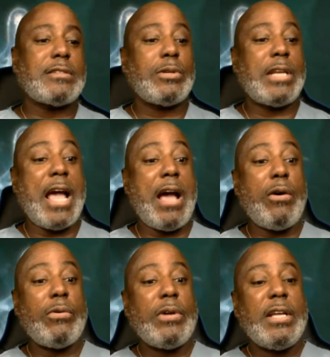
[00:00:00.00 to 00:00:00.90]
So
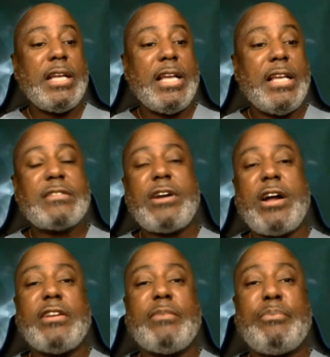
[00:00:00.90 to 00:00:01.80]
now he's
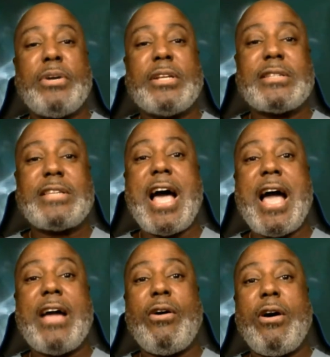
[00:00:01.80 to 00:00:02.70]
starting to put
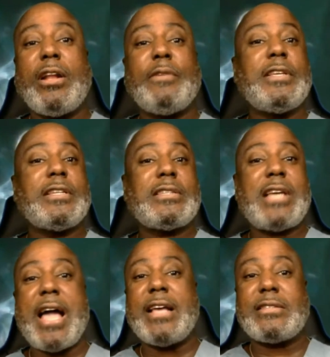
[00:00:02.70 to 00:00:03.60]
aside all of this
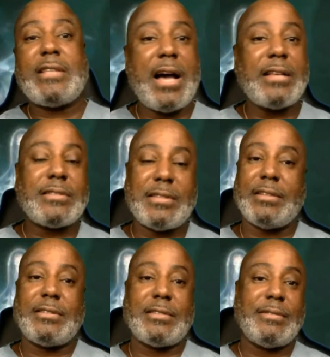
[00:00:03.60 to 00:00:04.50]
science
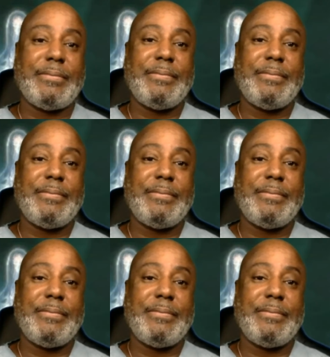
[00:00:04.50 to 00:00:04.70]
nonsense.